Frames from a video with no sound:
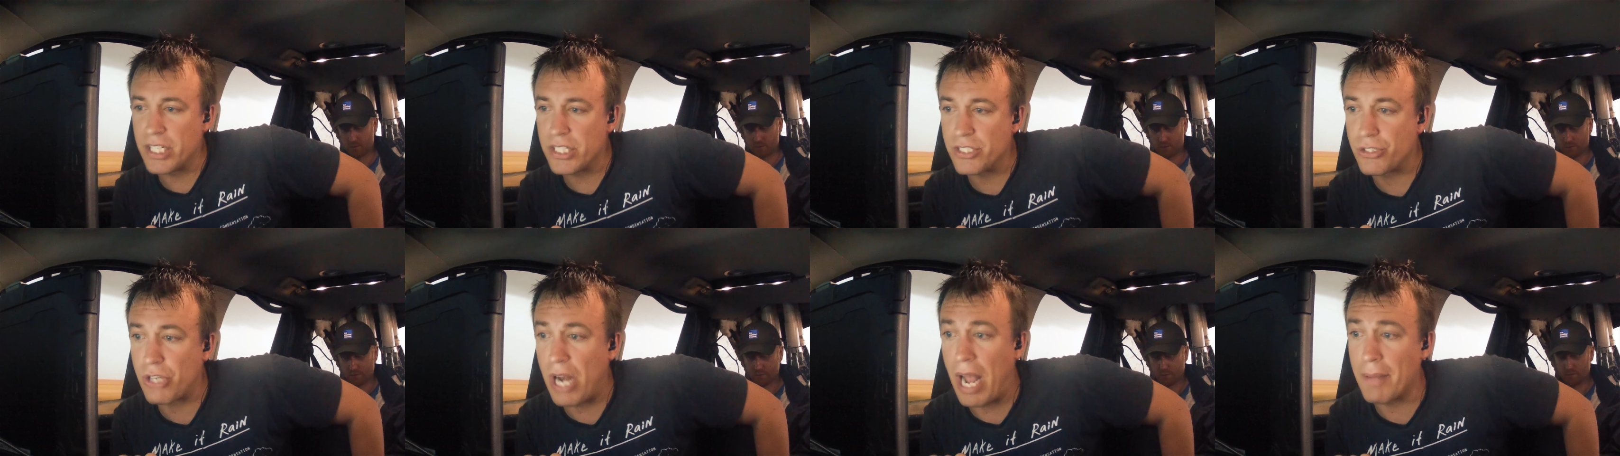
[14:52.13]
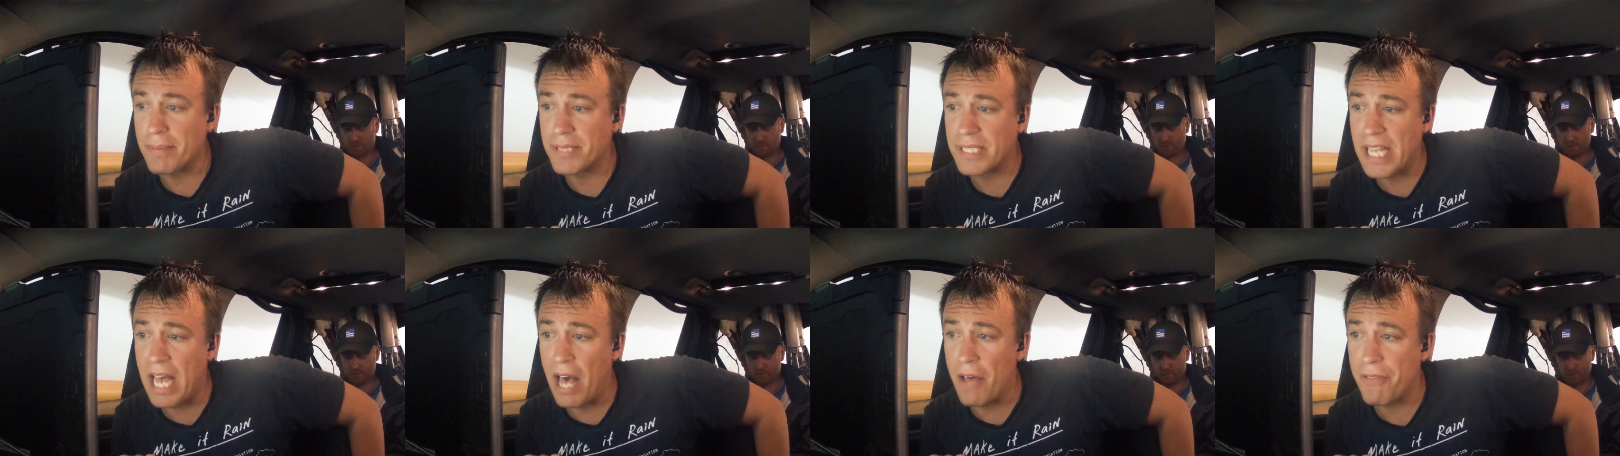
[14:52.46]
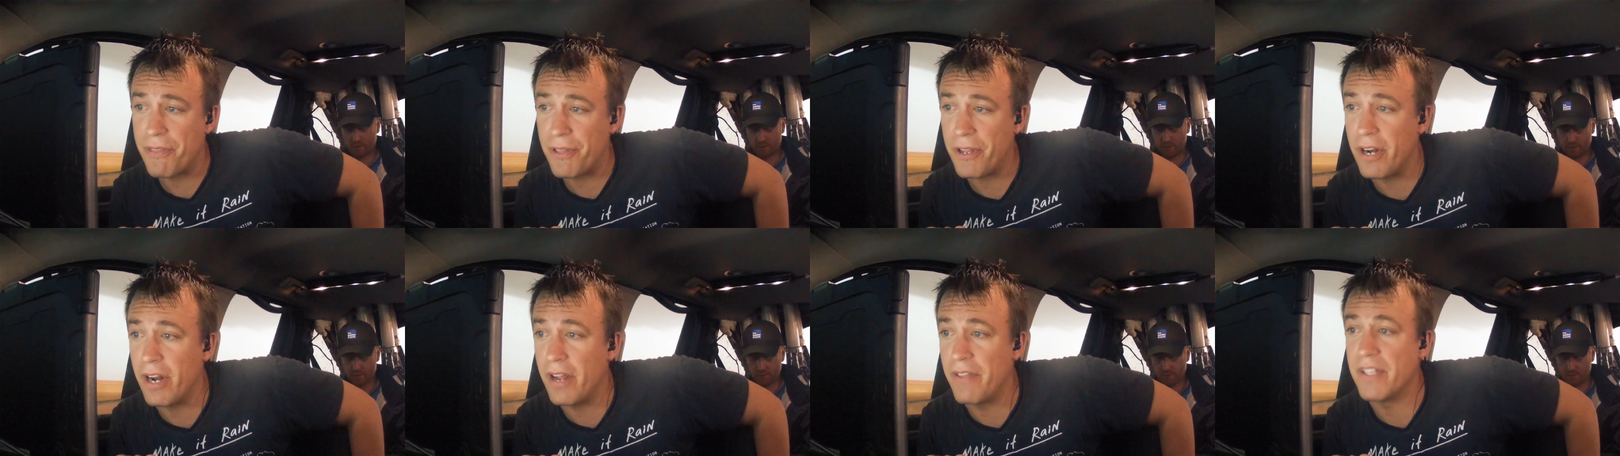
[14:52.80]
to drop
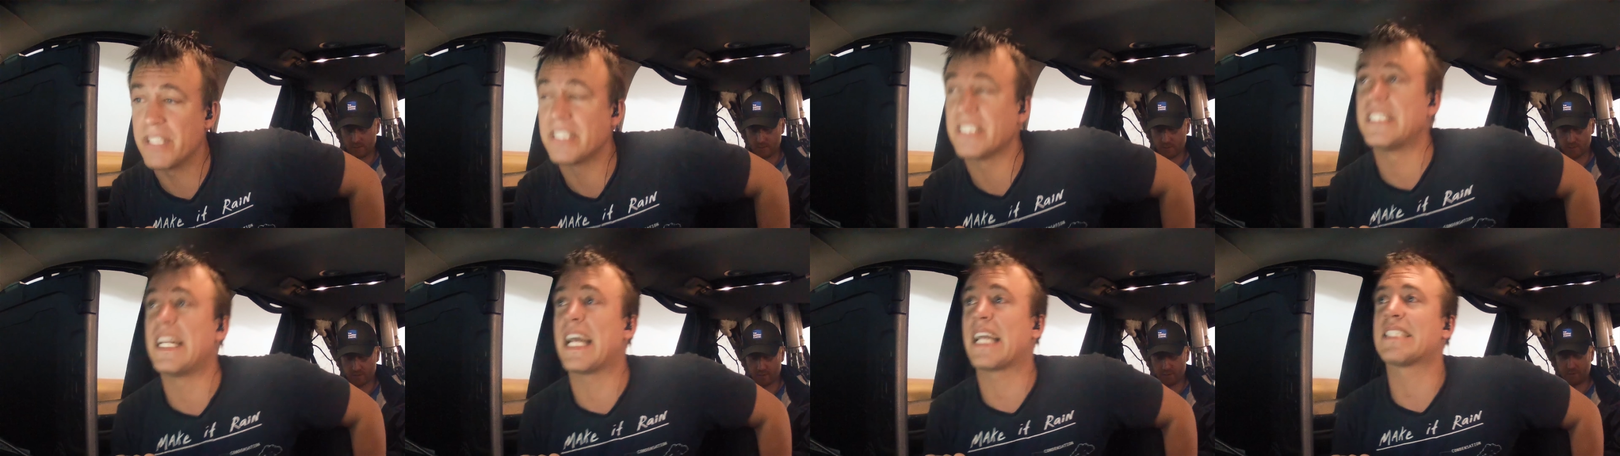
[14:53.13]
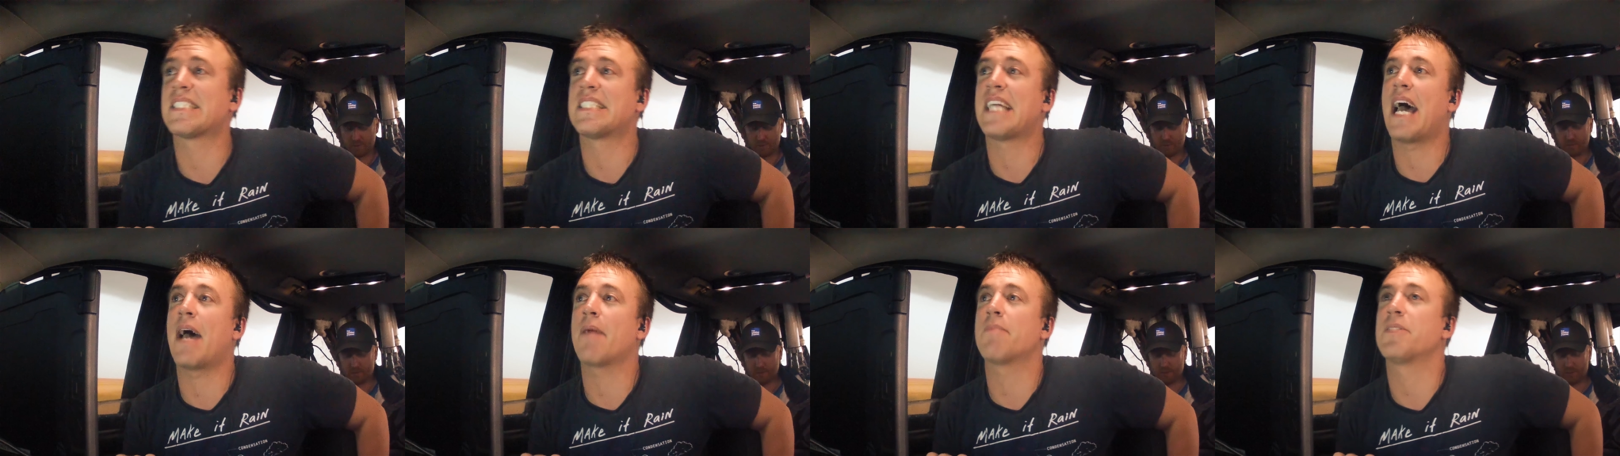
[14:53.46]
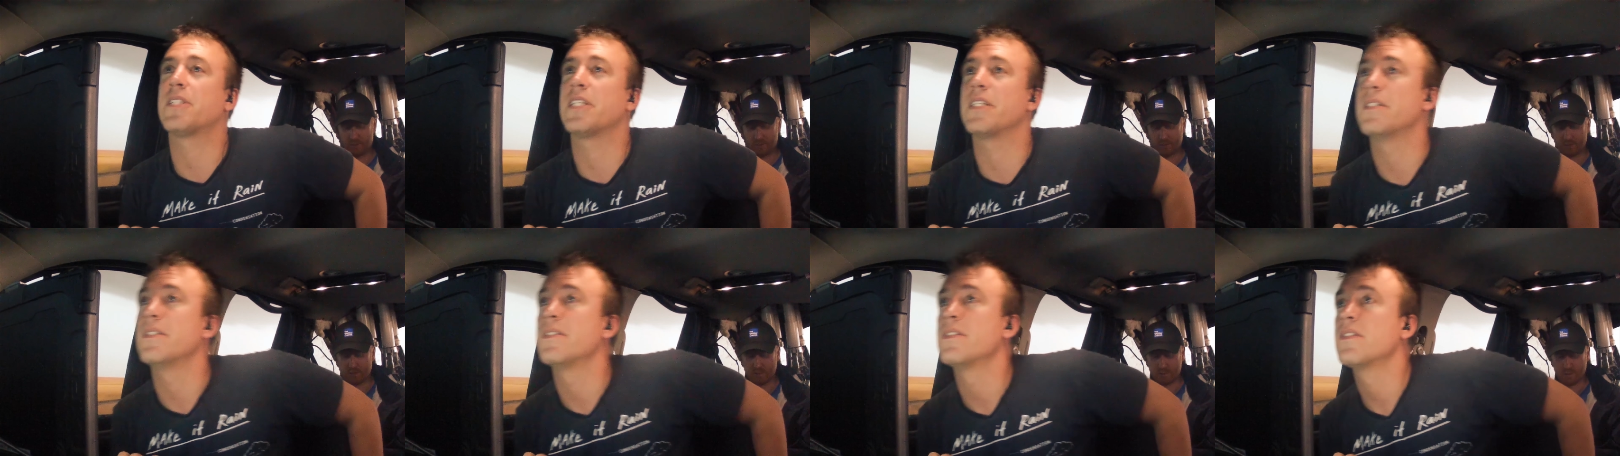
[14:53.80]
south here on this next
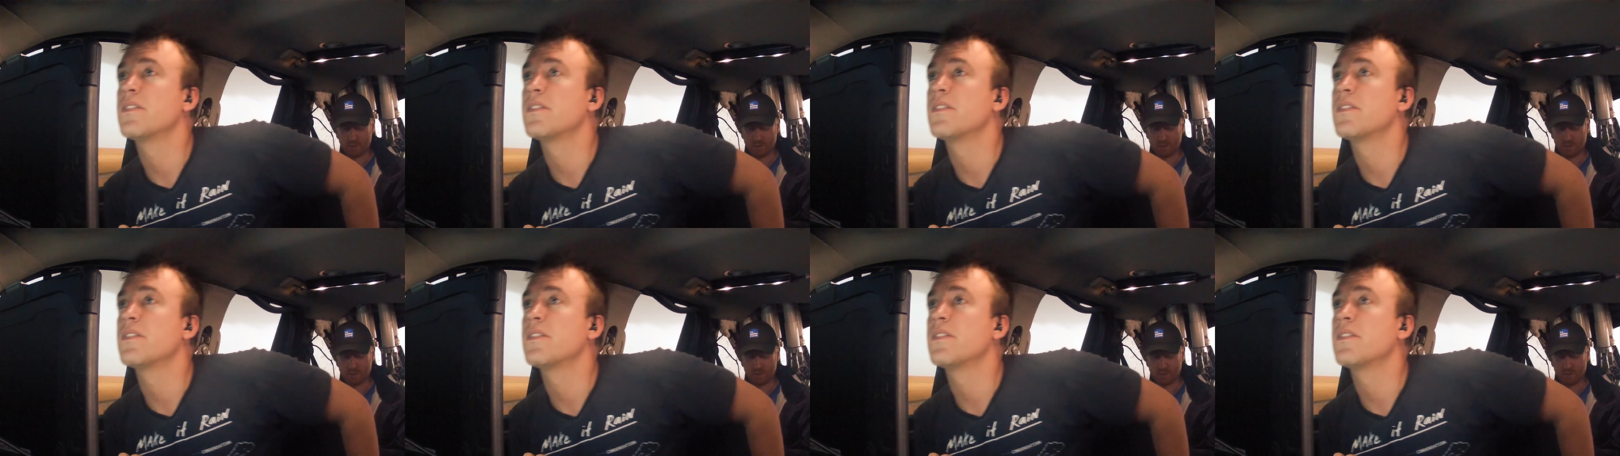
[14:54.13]
option.